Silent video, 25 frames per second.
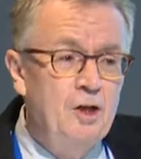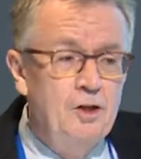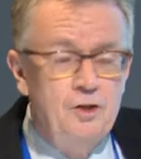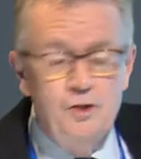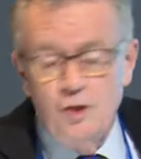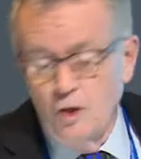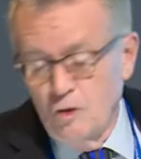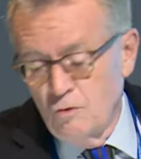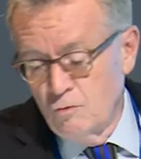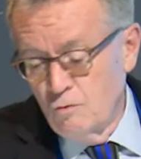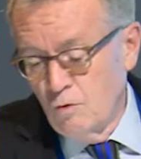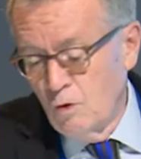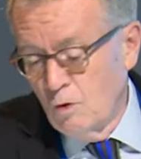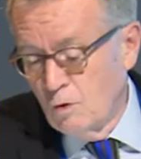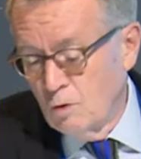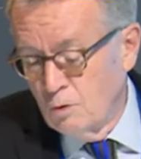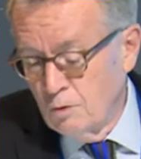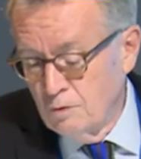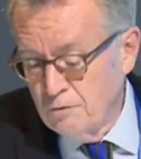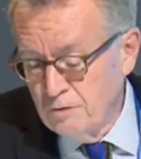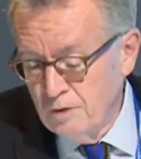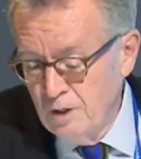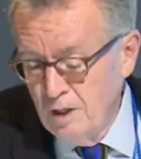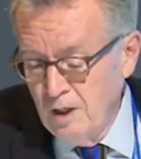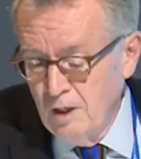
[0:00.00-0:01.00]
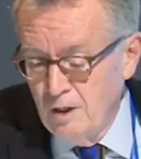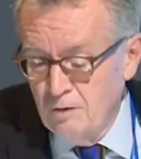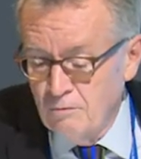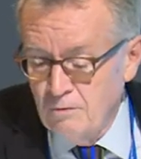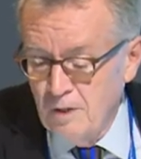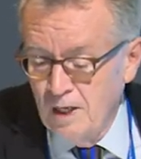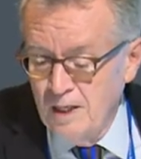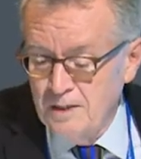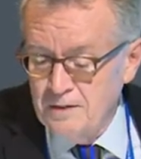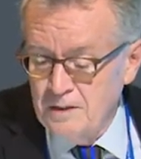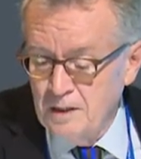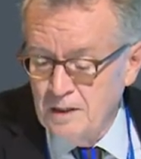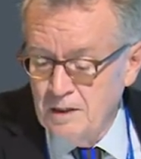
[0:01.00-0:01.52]
John Rawls,
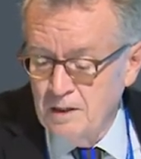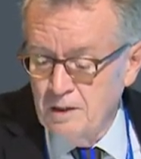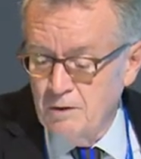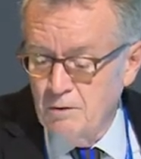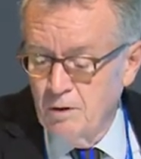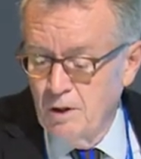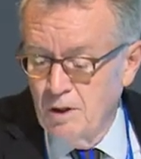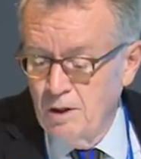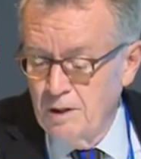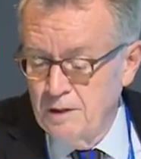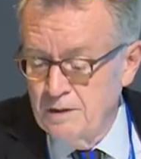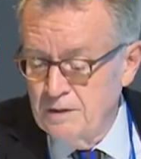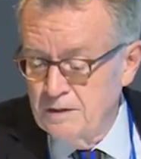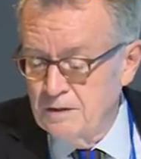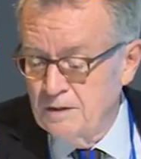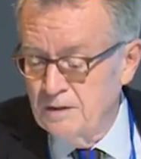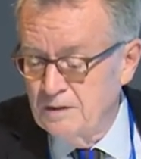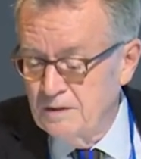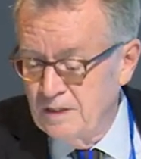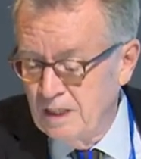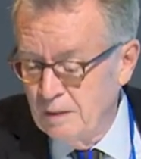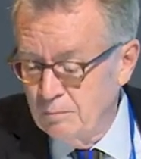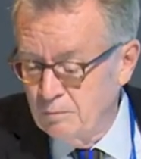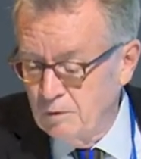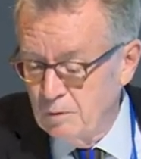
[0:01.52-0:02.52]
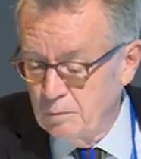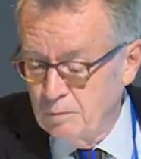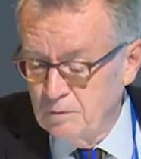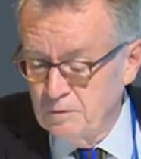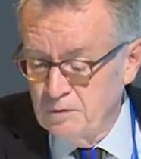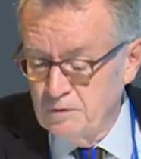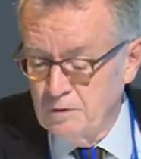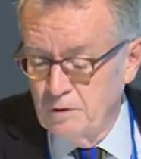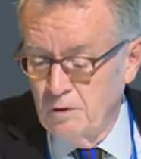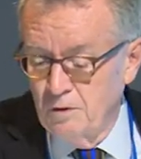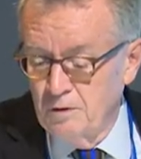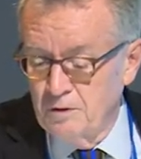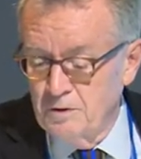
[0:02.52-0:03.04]
rising inequality is acceptable
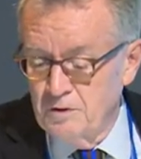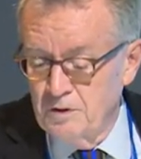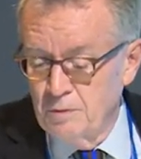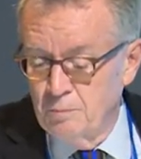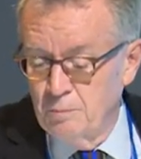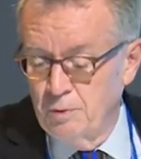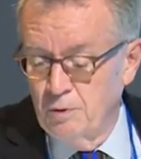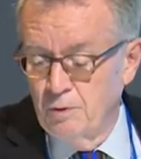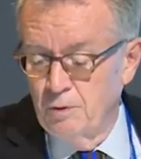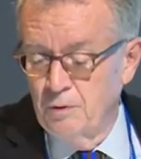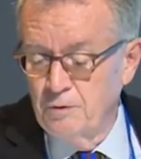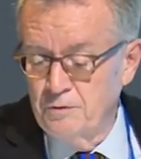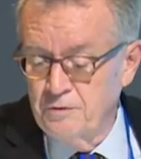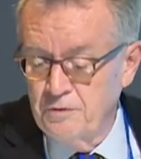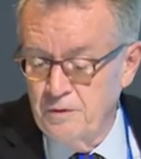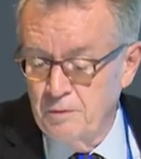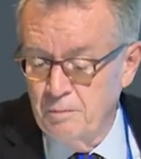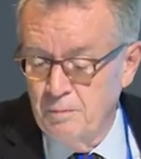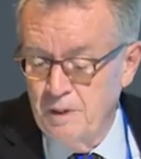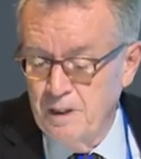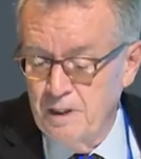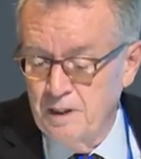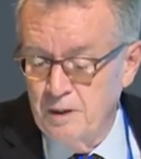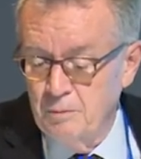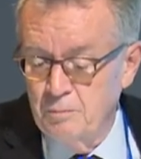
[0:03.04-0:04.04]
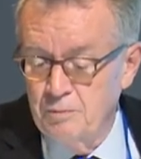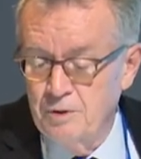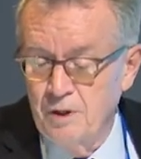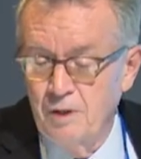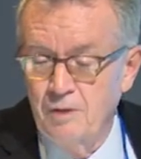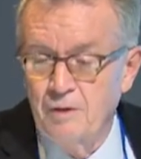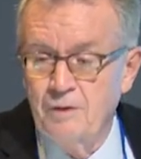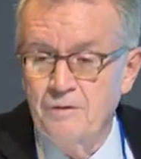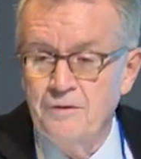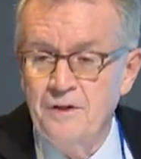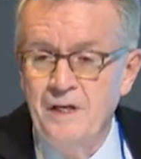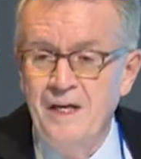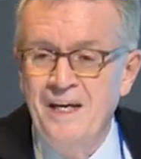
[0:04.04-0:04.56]
as long as the poorest are making
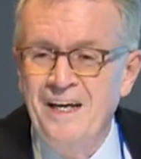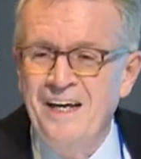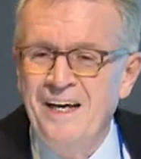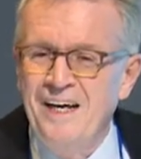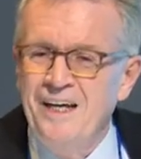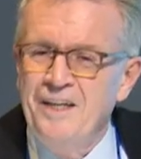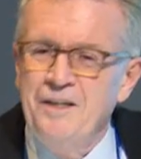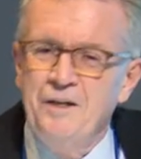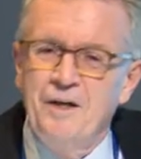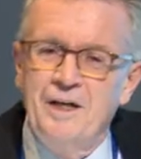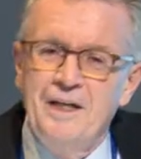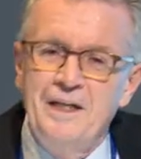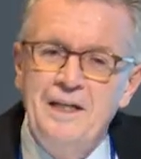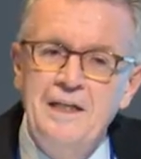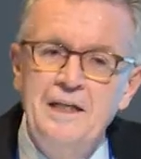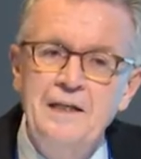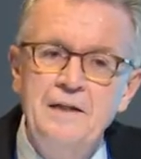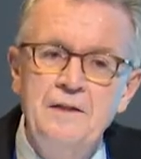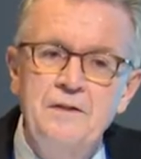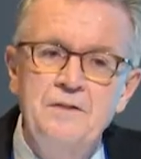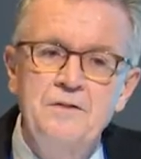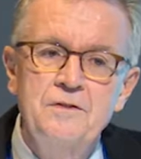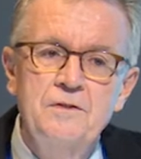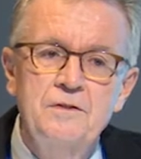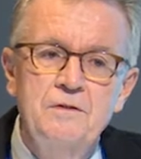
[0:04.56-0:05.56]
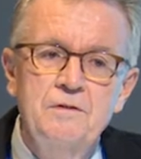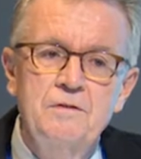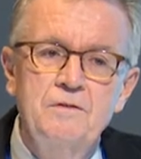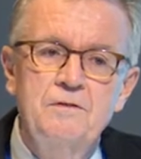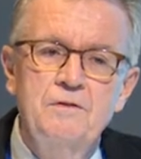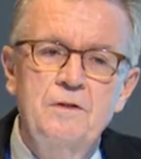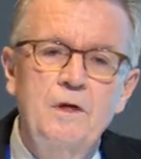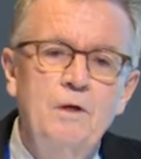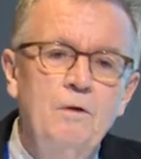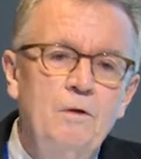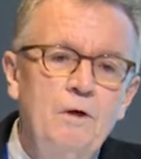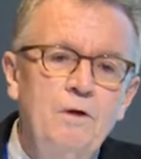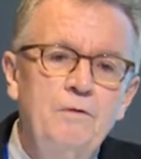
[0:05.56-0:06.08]
progress. You know, I hear this
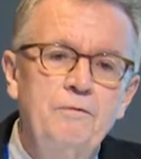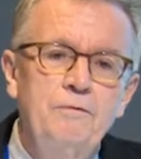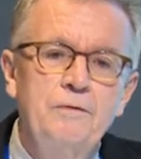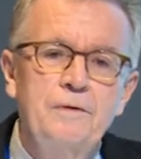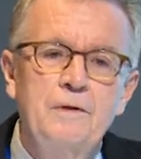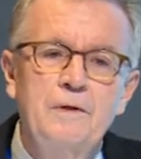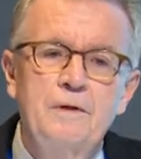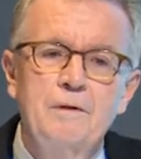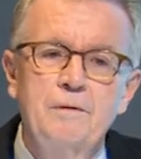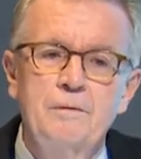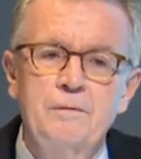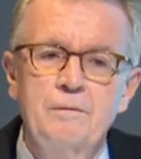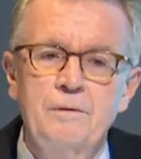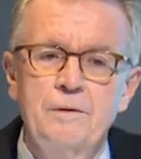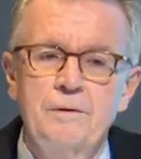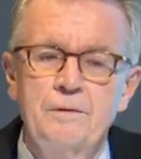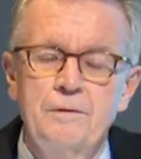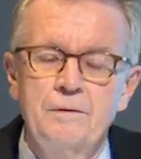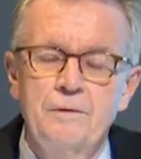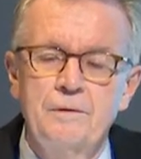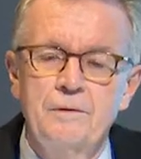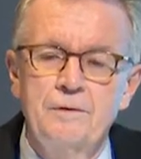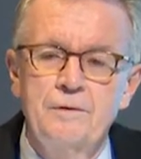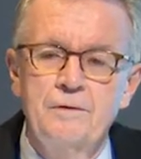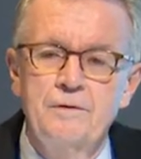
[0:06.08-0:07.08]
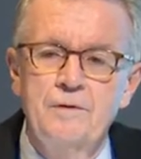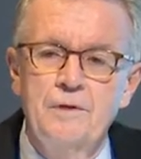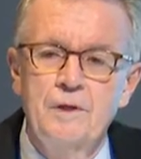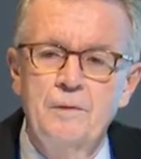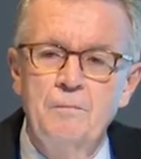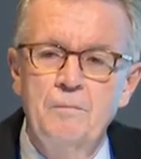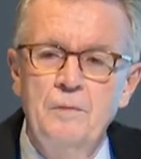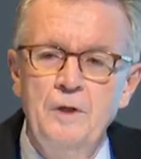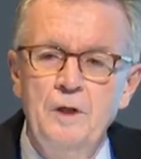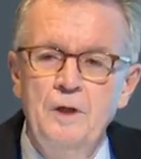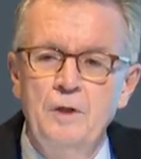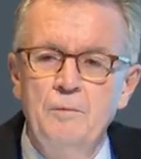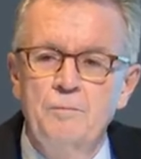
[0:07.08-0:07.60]
so often,
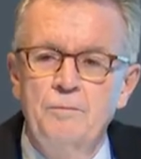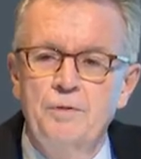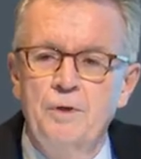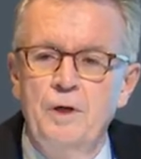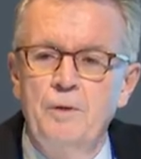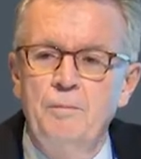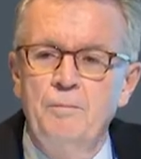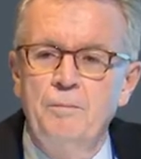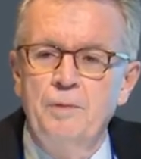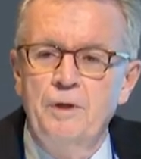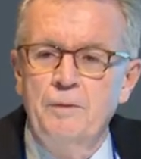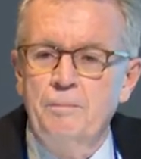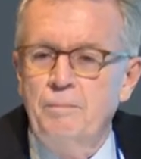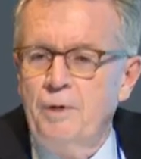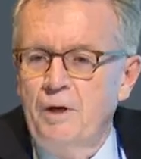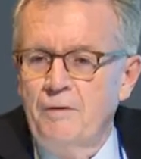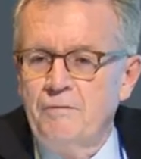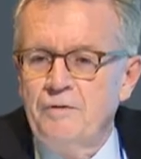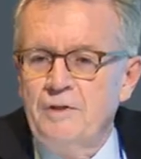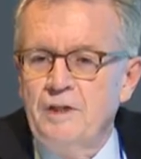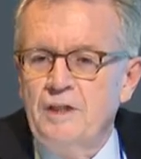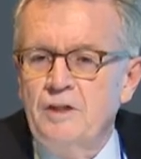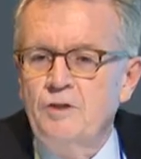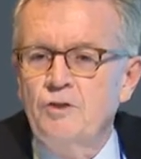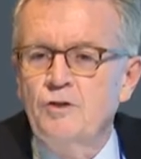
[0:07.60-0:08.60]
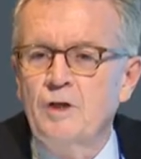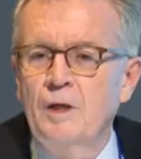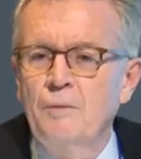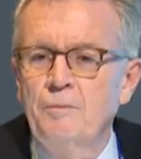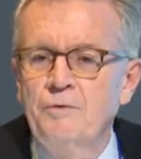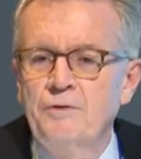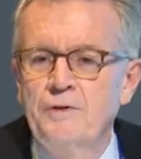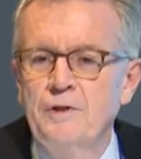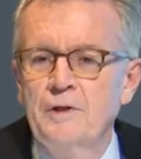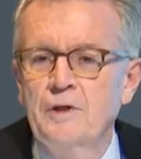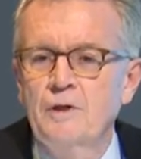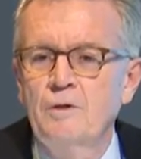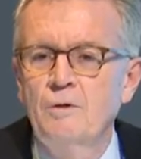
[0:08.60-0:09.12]
that poverty
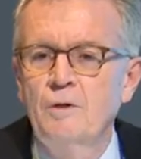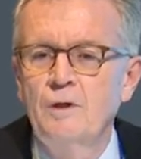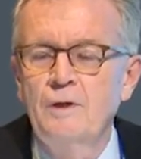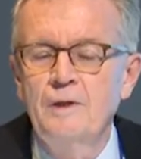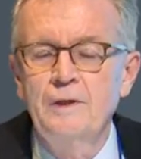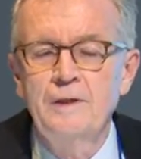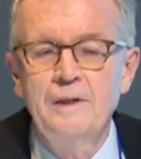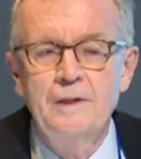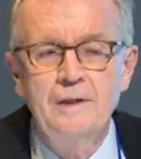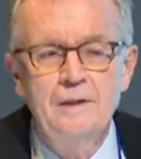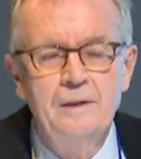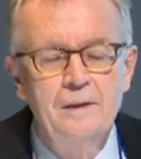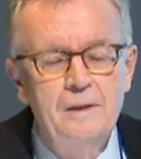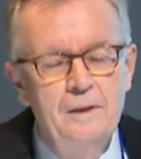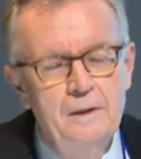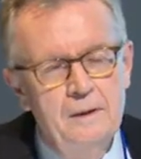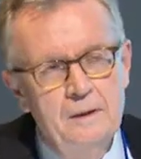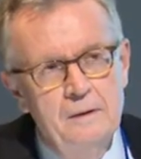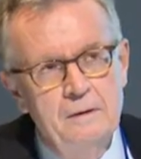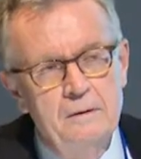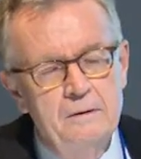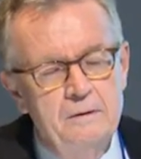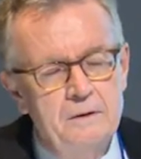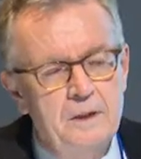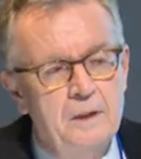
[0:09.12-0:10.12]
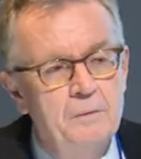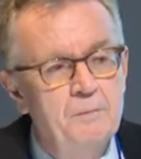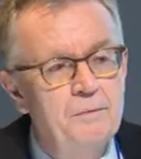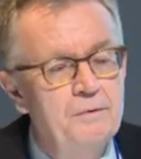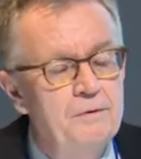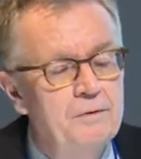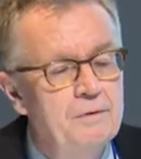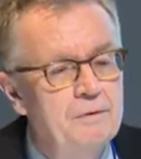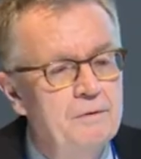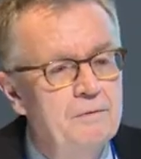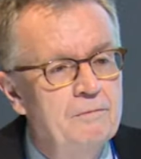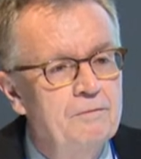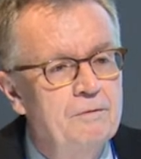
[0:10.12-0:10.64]
trumps inequality.
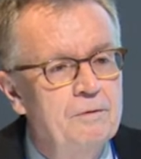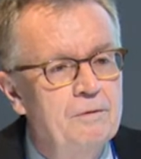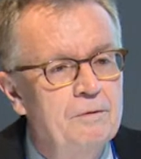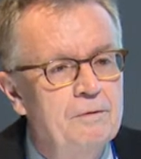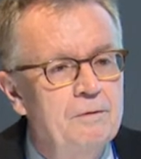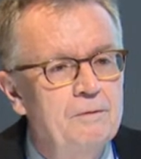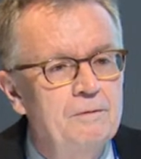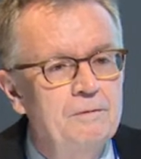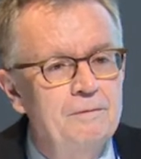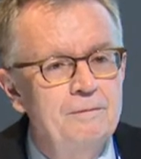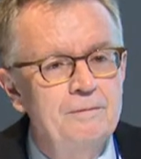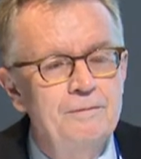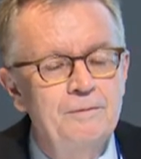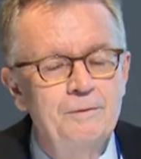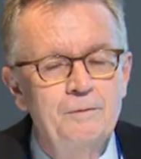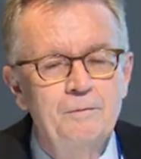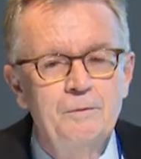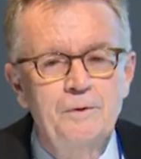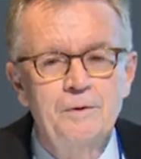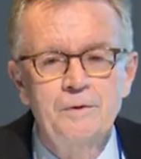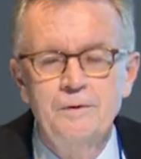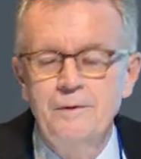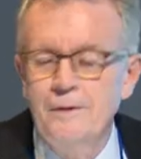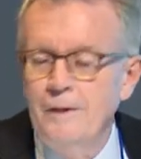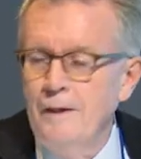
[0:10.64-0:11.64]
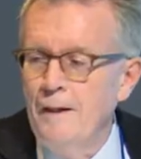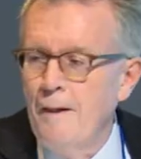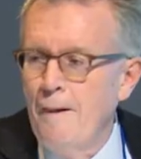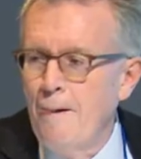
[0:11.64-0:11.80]
Trumps, the word.